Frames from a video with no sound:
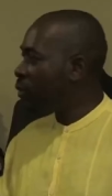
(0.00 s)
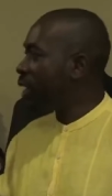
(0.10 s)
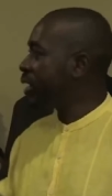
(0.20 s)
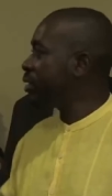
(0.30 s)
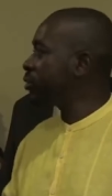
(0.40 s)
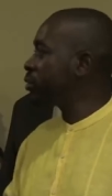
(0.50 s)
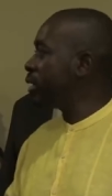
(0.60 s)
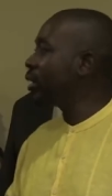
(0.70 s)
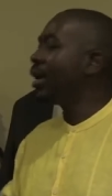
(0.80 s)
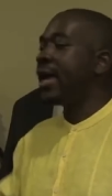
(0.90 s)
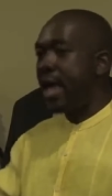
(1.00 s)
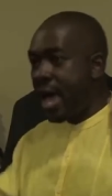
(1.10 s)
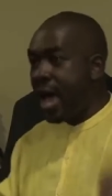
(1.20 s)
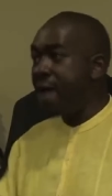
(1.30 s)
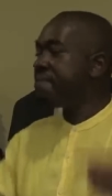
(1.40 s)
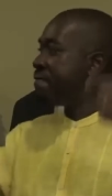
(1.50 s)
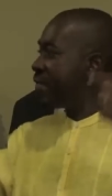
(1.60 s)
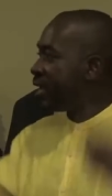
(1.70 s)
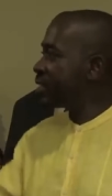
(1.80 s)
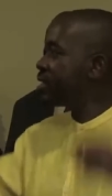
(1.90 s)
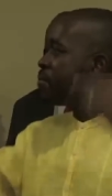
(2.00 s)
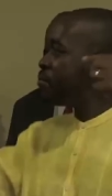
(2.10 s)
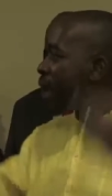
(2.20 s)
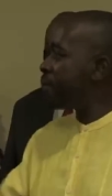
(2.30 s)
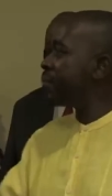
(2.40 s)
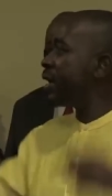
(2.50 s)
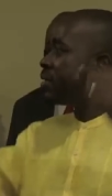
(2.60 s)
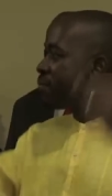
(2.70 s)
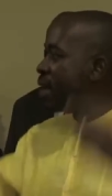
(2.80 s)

what are you doing? Every Zimbabwean